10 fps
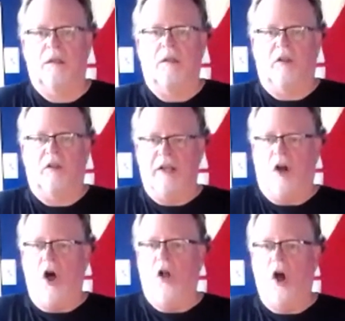to like
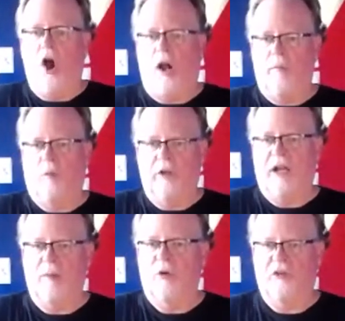all arm where you're
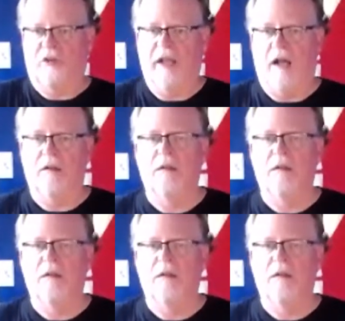kind of pushing down.